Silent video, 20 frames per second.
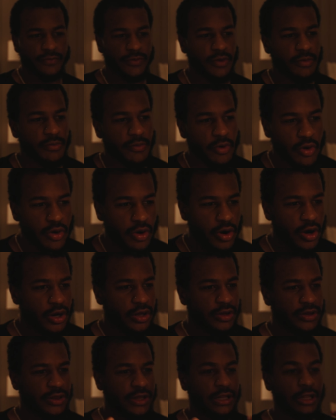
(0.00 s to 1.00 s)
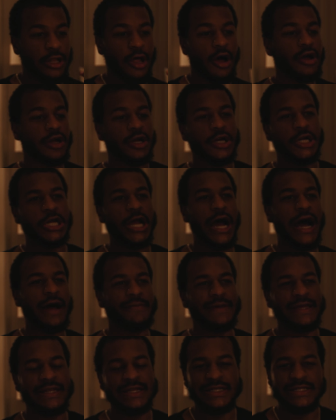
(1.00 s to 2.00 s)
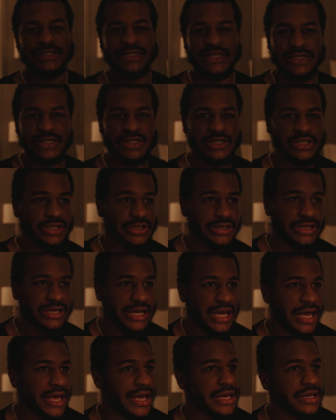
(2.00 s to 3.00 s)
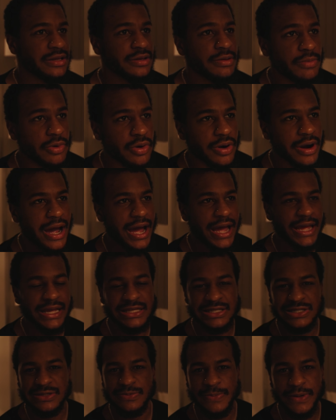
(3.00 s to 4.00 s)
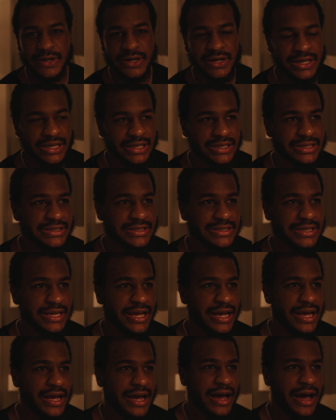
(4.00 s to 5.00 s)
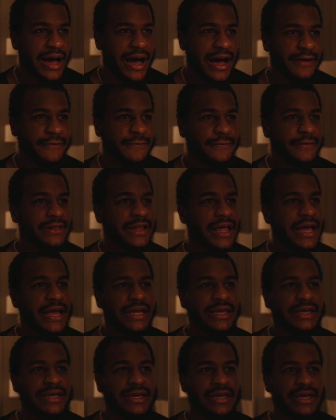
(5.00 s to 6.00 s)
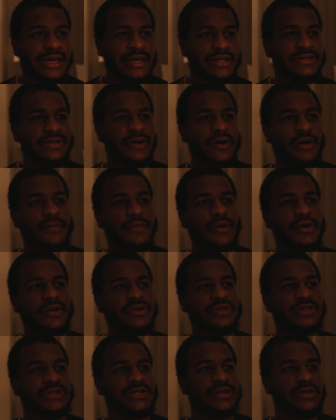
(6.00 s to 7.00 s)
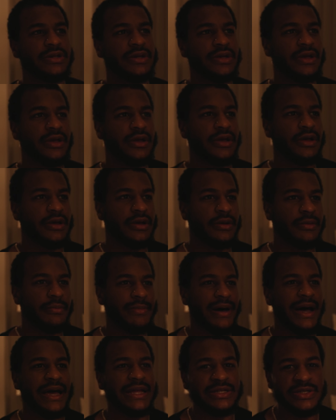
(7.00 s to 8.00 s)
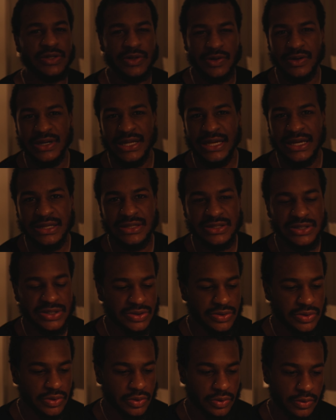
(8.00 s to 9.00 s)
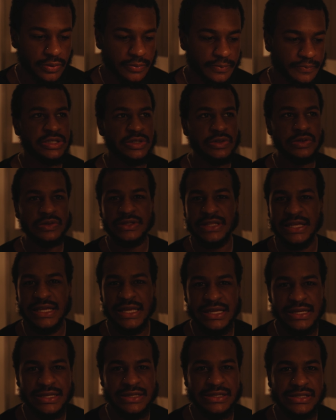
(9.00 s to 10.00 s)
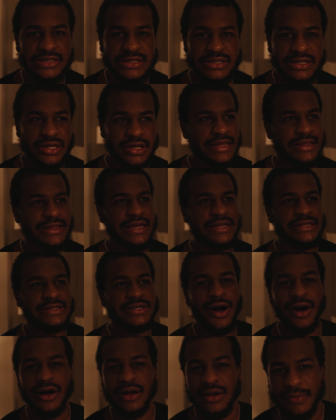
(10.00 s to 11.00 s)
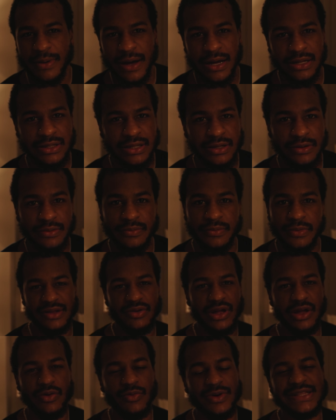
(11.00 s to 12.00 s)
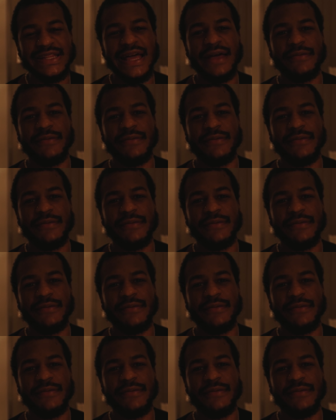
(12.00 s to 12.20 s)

the more the longer I'm in this industry and the more I experience, I feel like it's almost my duty to do things and then talk about them. And, and what